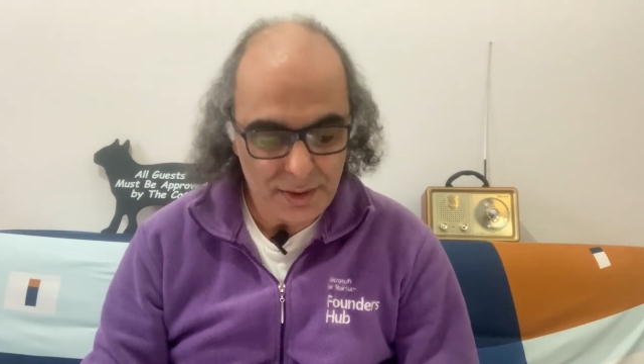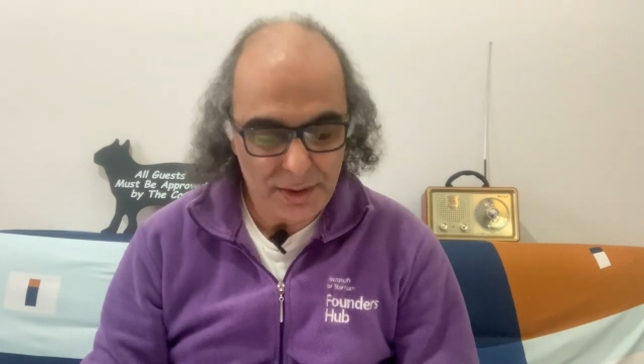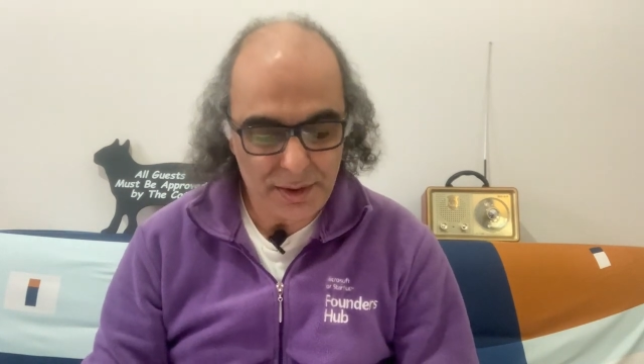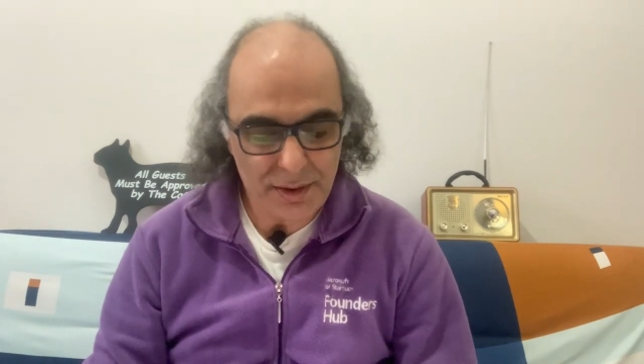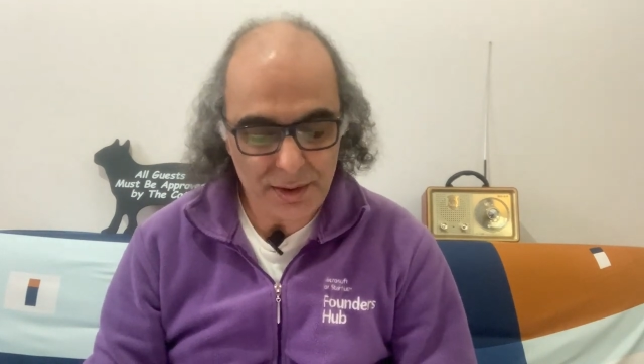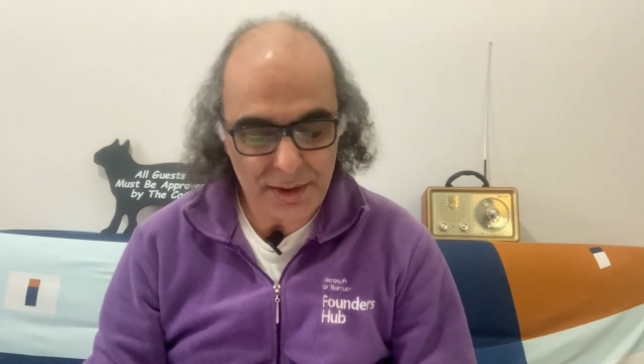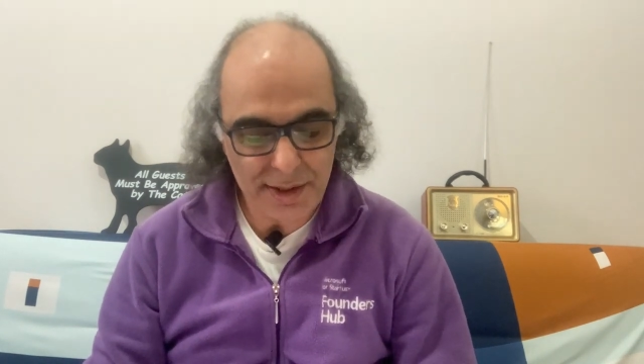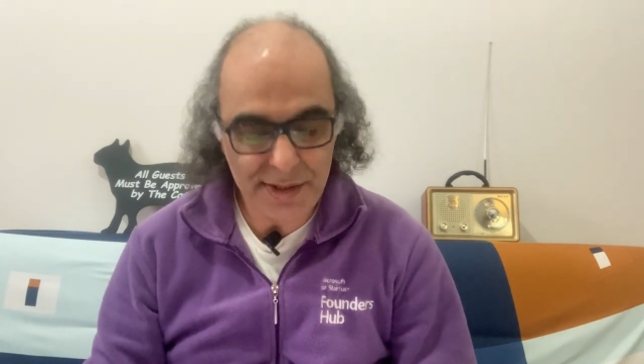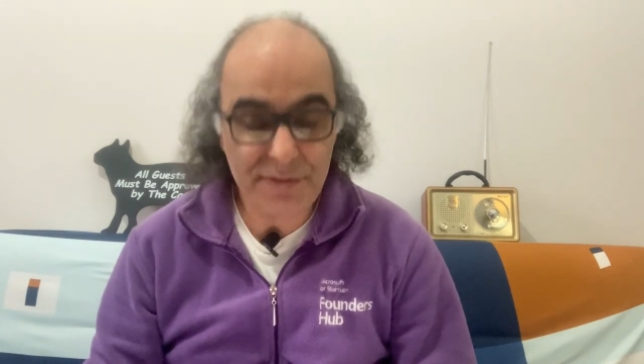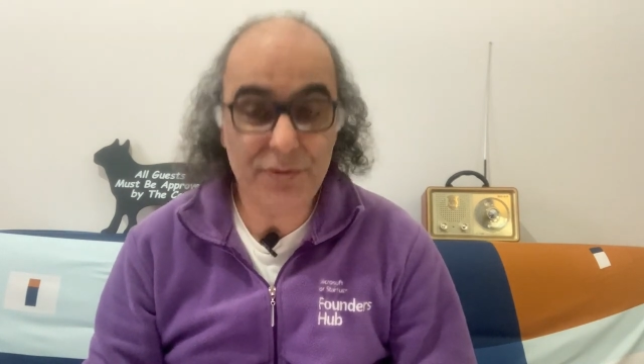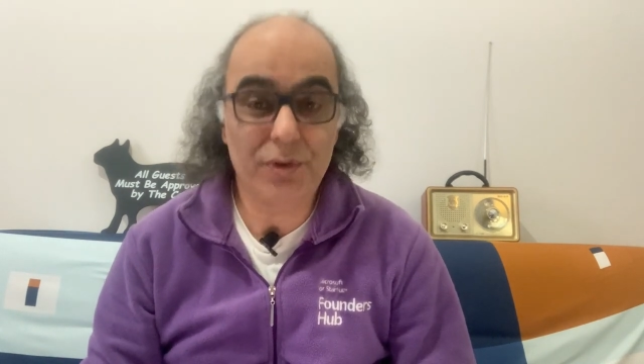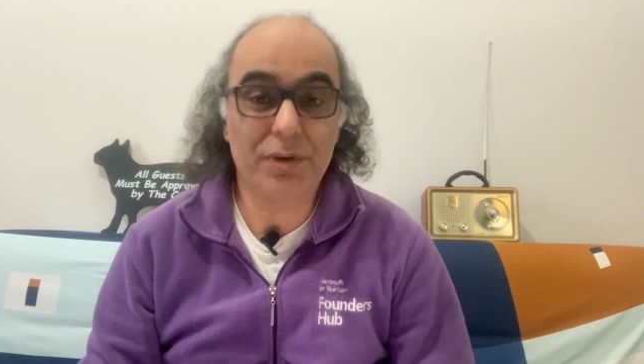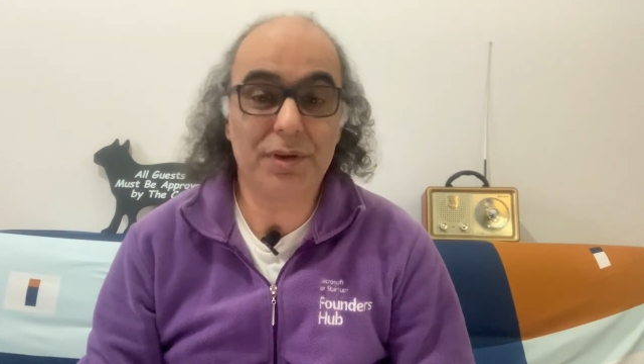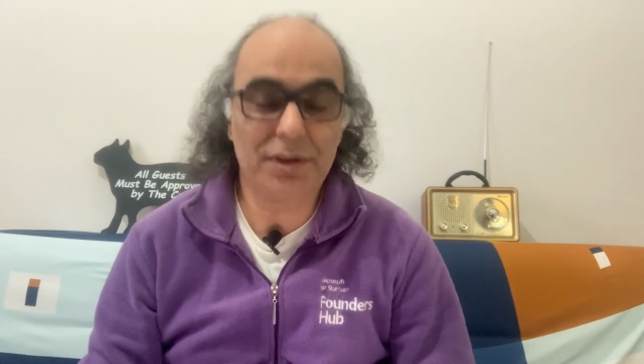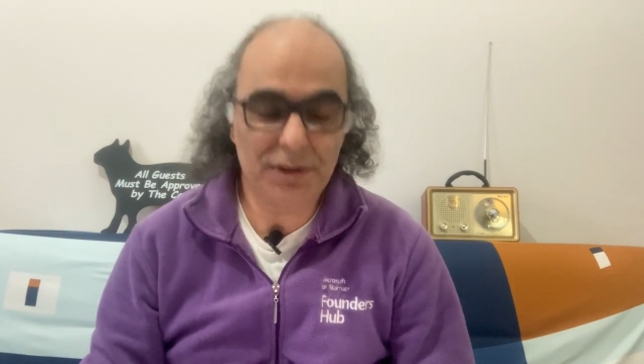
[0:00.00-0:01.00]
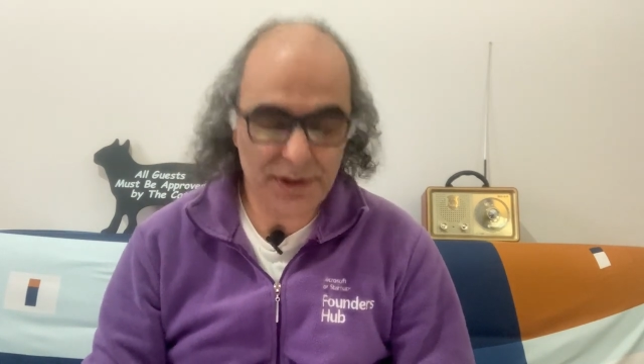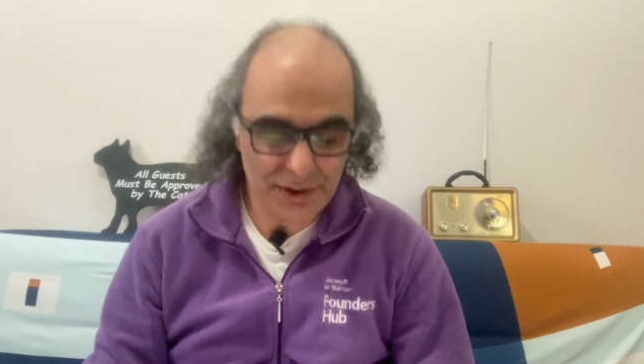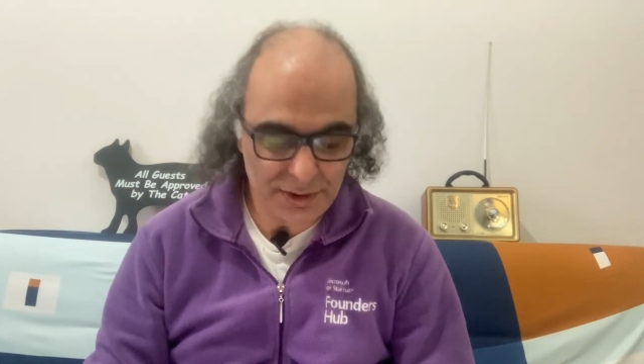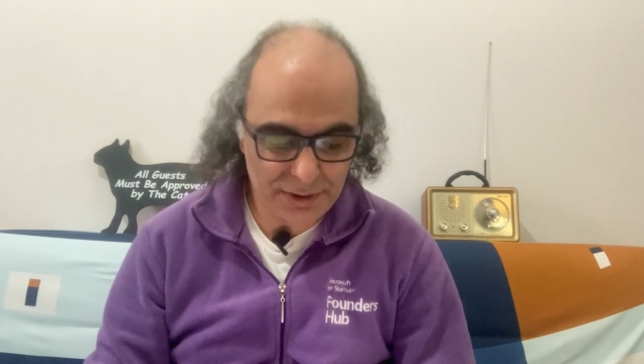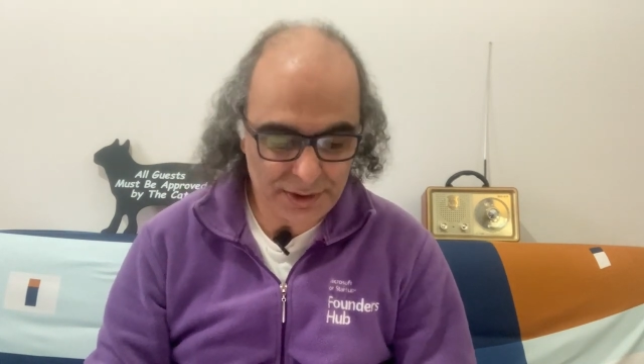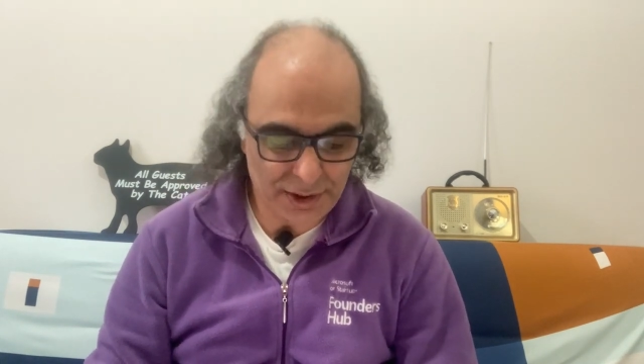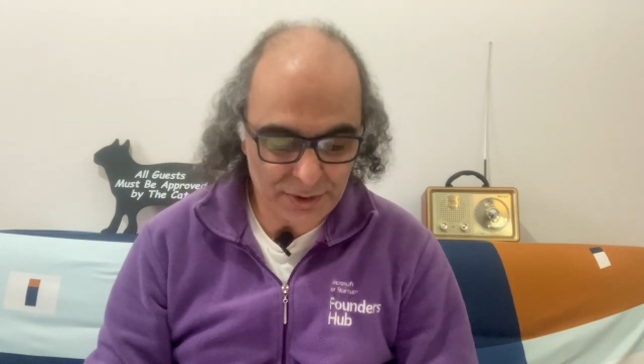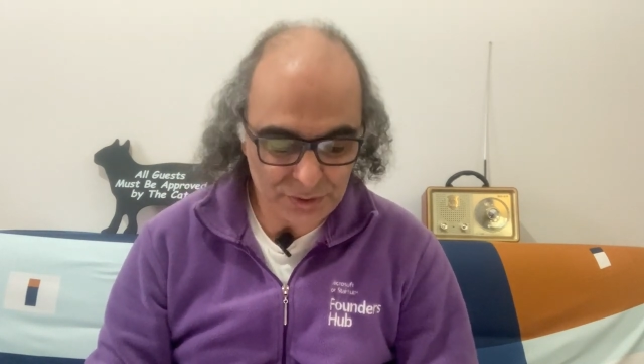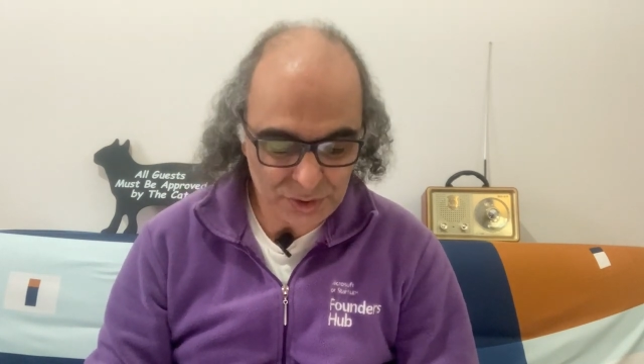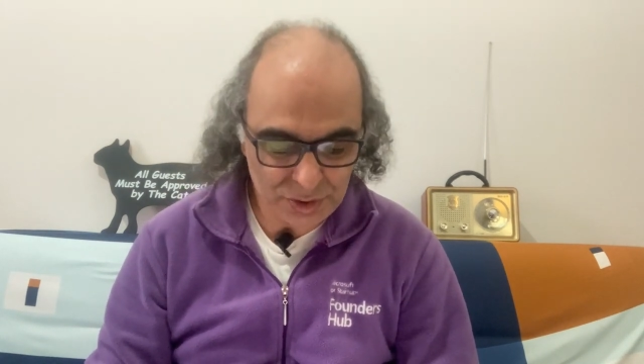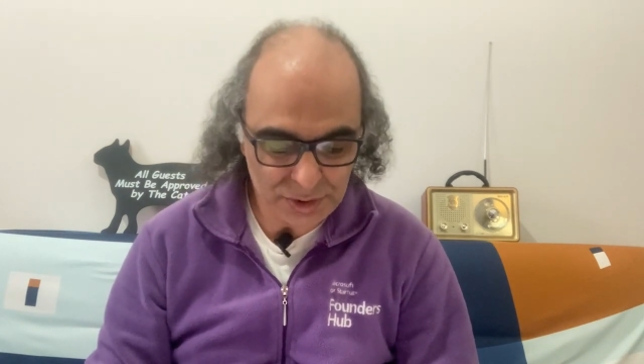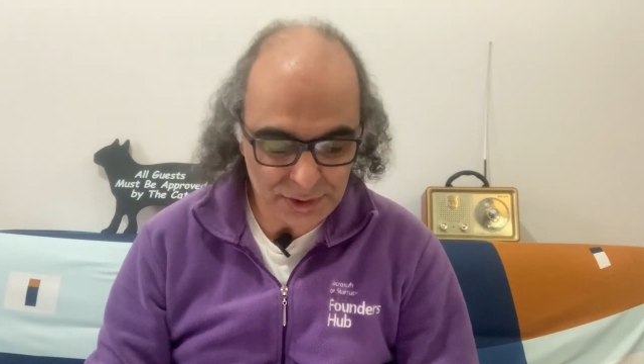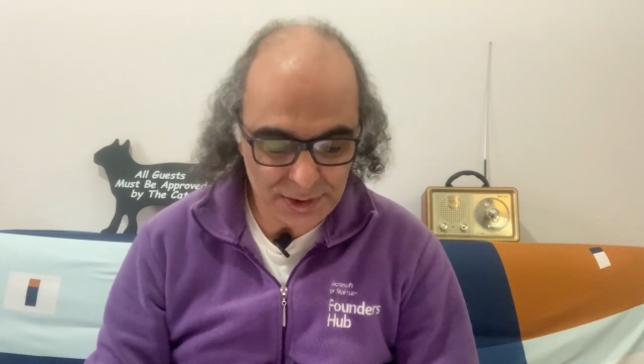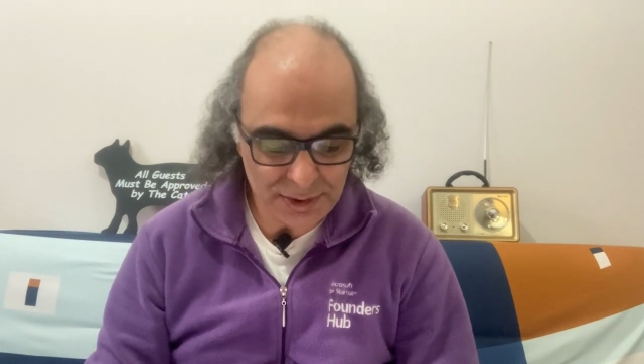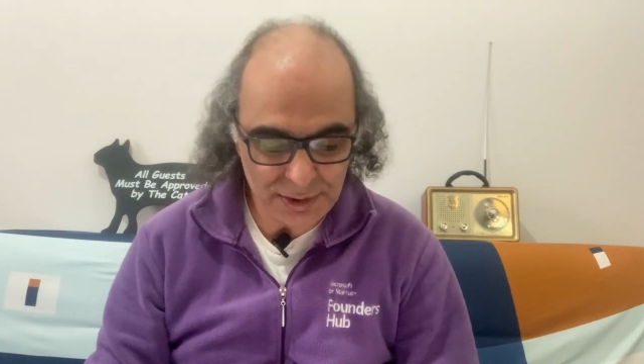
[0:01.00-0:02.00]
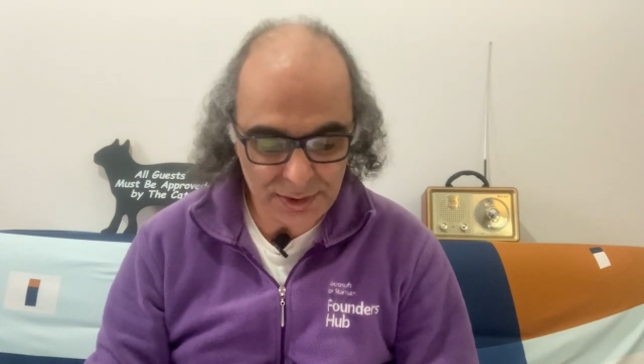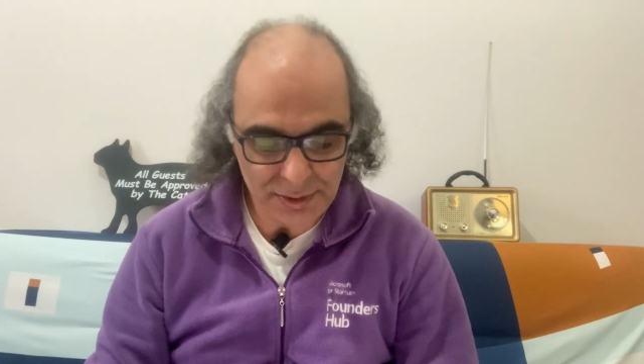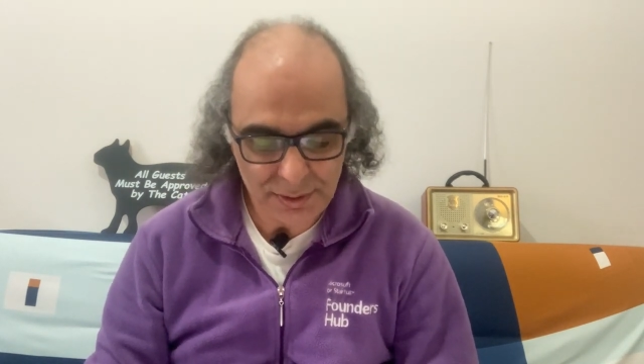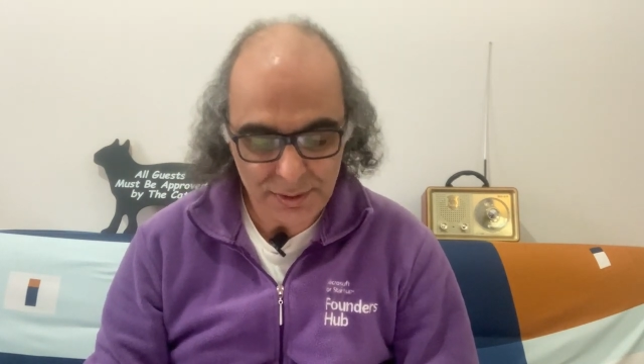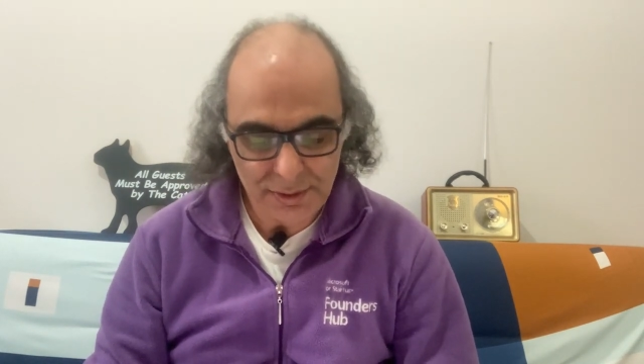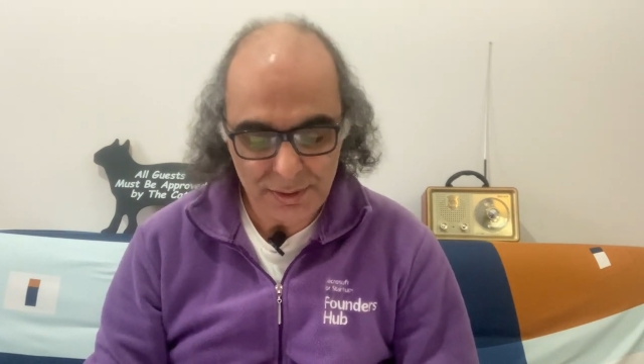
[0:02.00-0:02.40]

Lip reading: As for the deal counts, there